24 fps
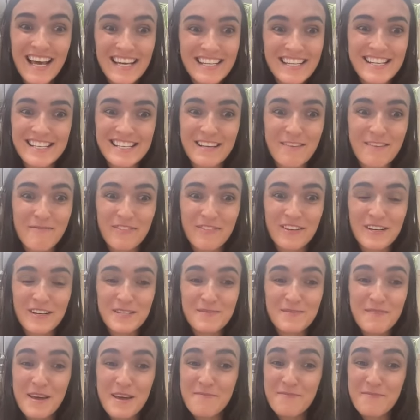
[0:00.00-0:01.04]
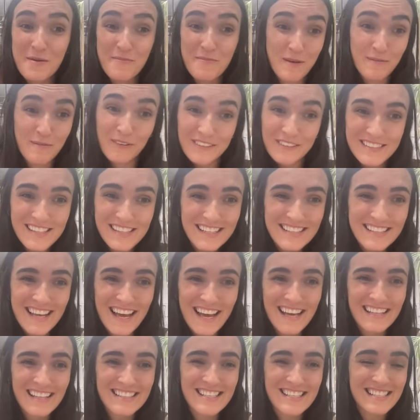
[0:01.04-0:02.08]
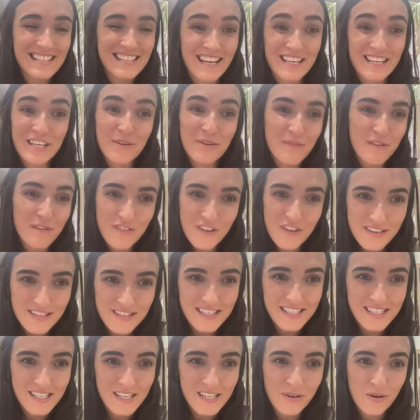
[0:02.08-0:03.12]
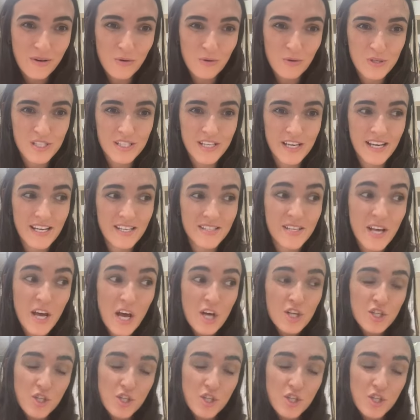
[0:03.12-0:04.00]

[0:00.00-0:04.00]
to something as maybe a bit more detailed as like university courses.